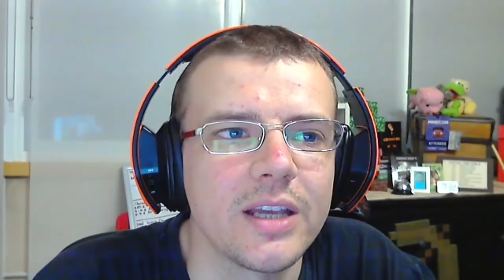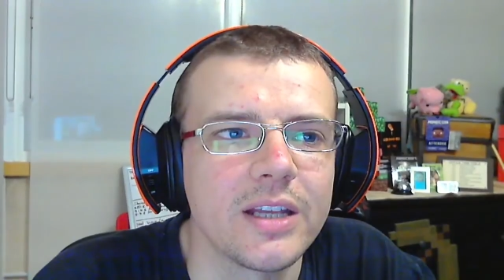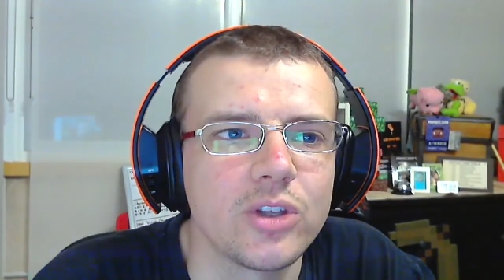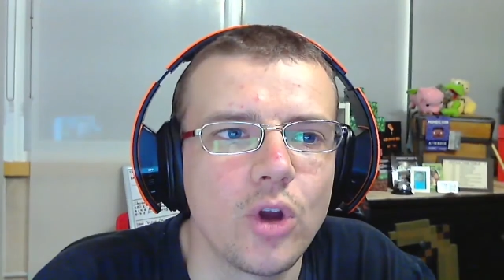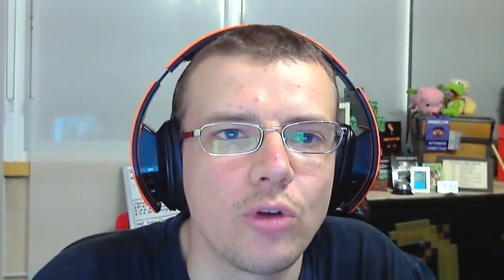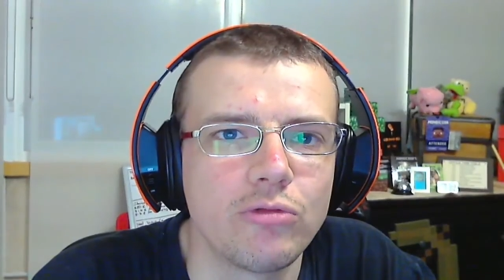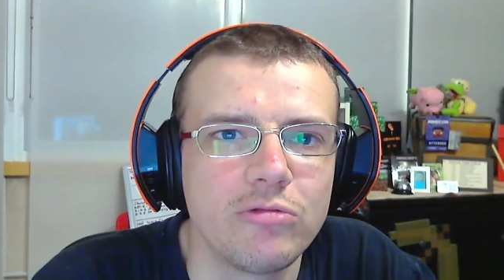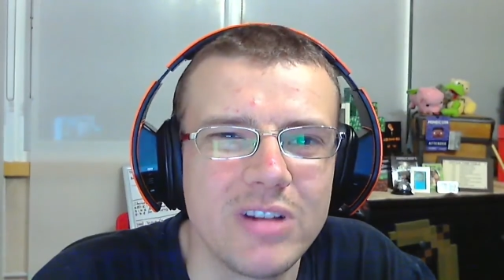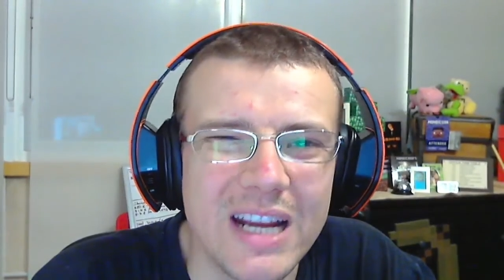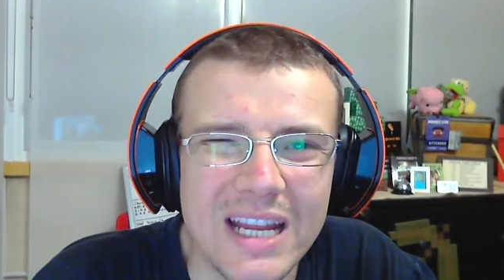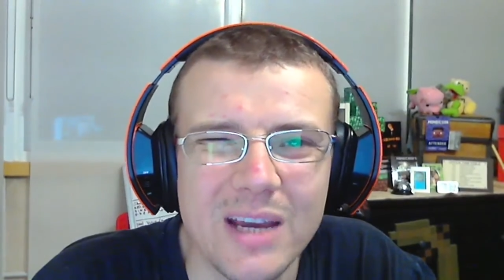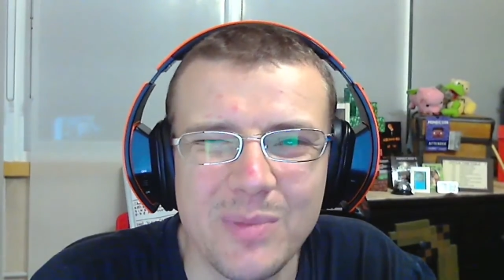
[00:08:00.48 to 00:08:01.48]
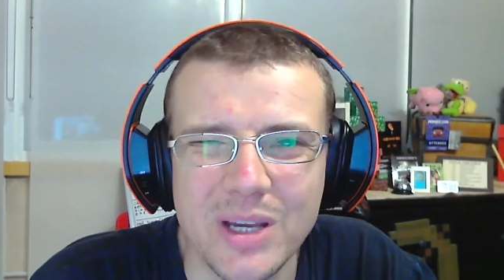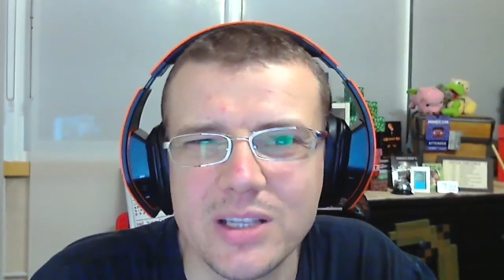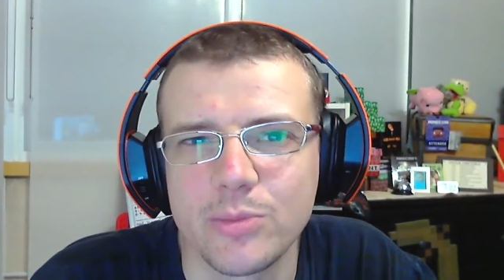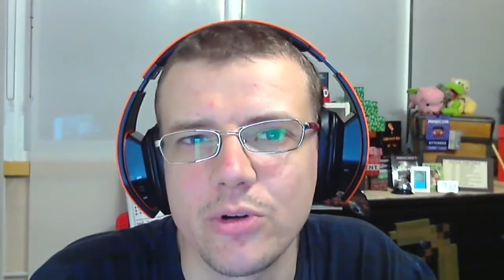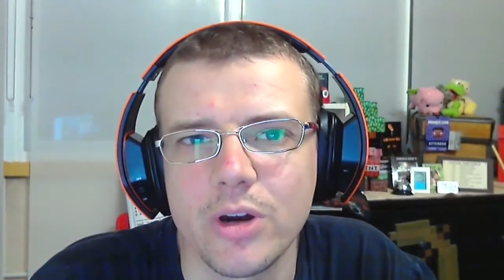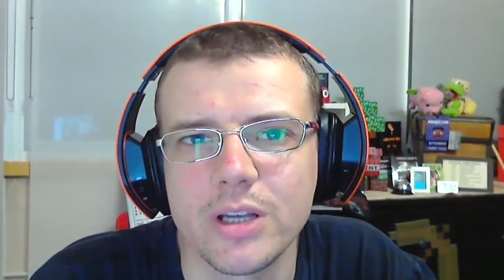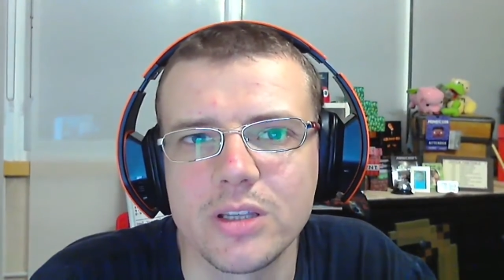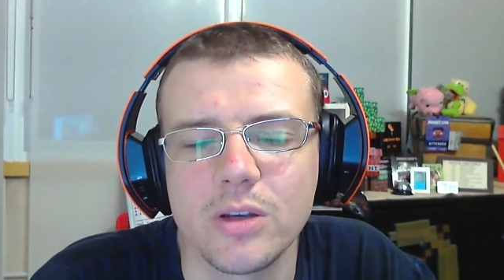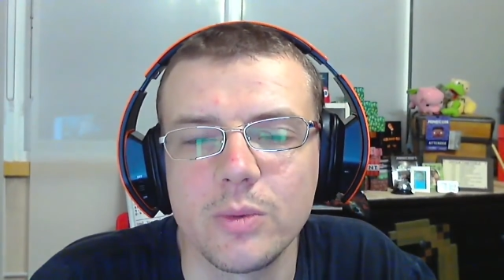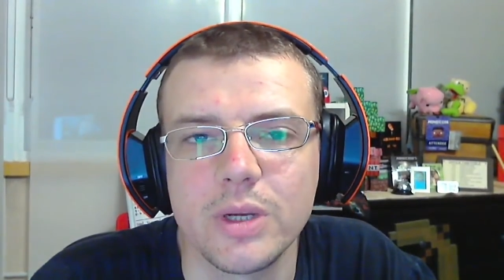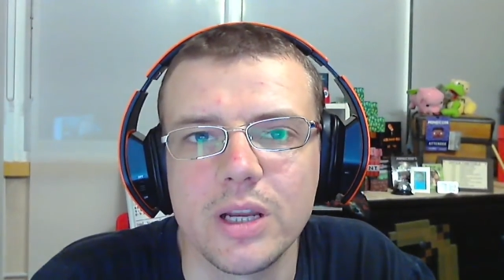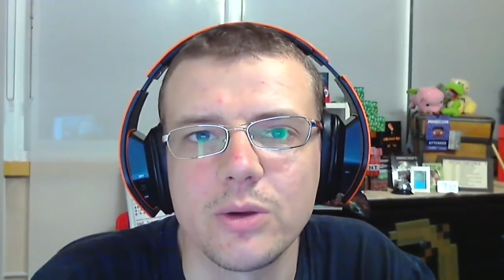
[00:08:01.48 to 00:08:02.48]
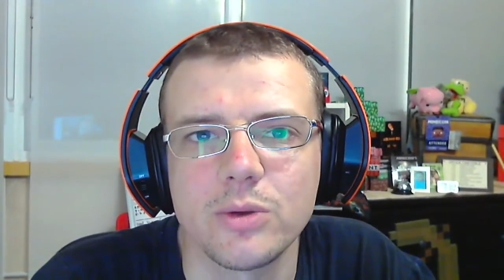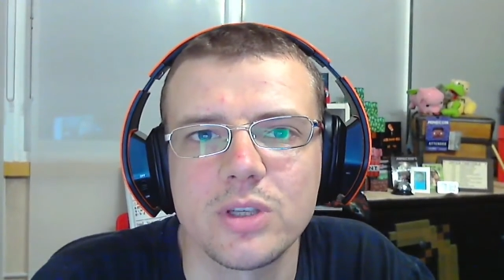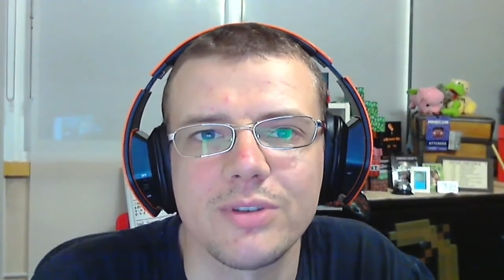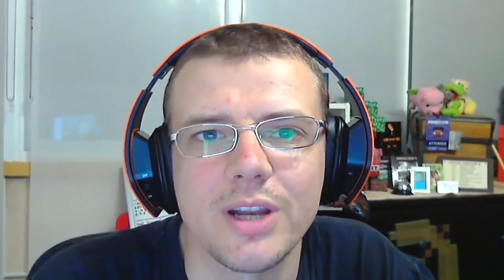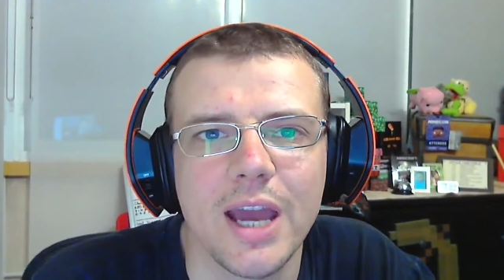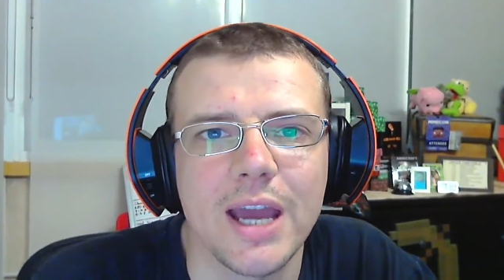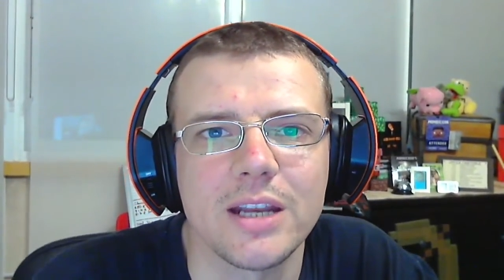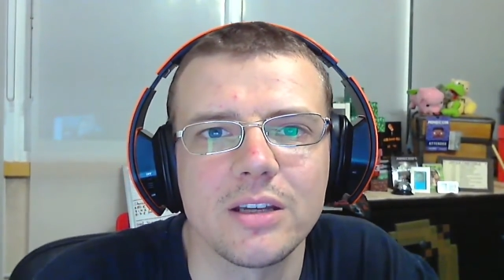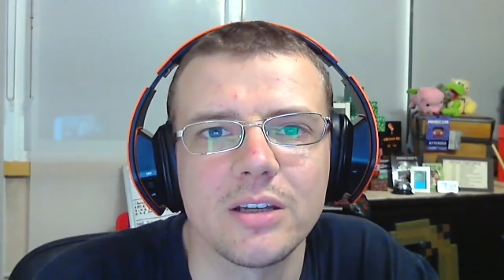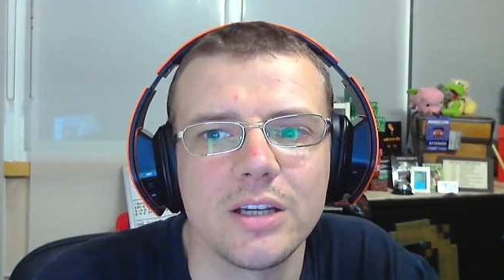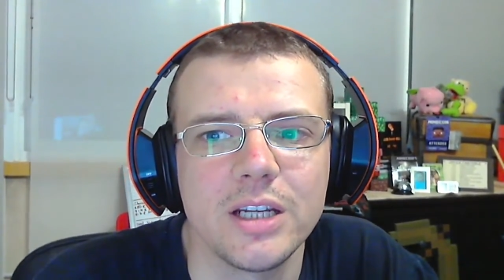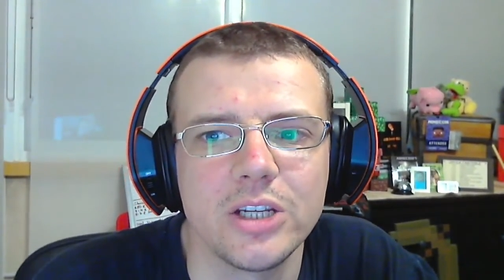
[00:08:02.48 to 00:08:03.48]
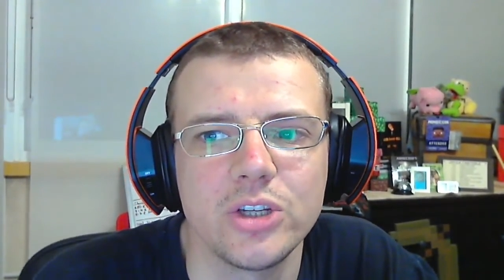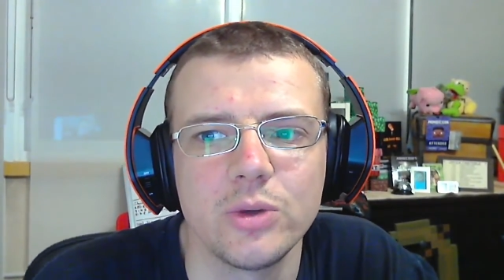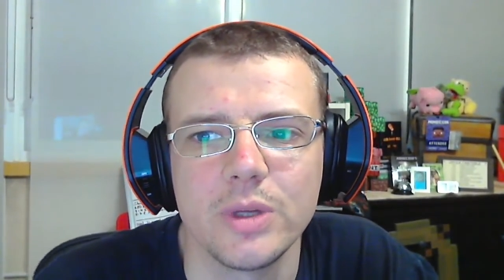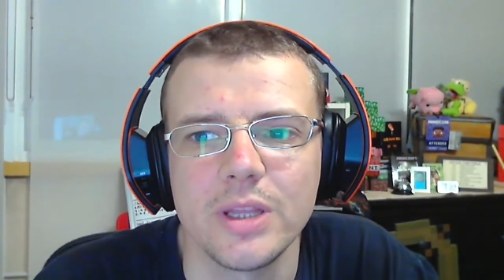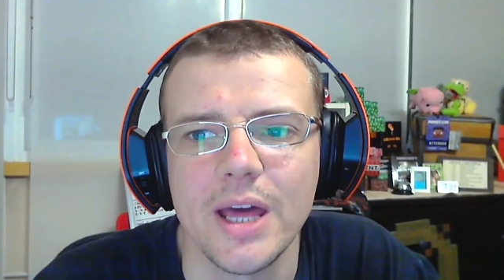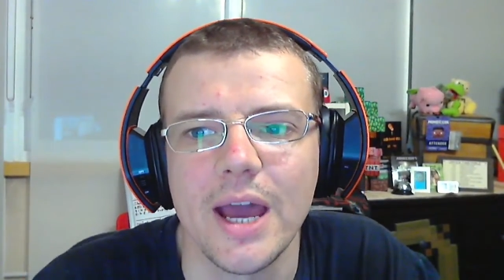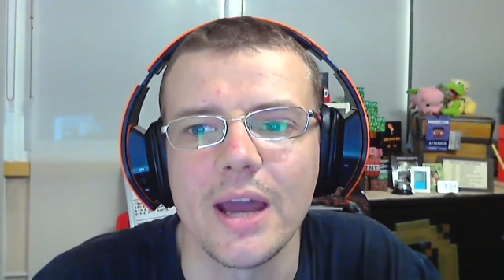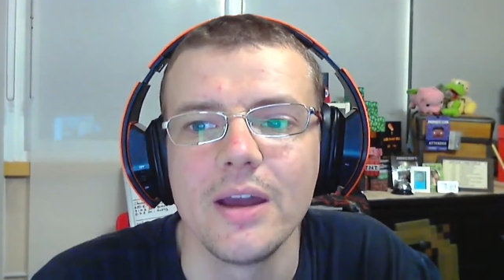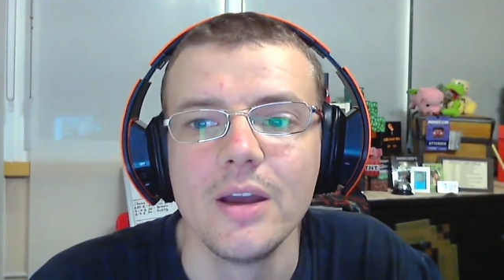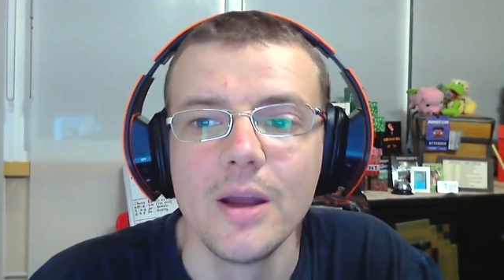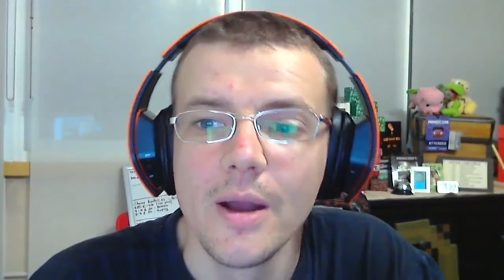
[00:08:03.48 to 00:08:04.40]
it's not really a big surprise that Windows 7 had an issue with that.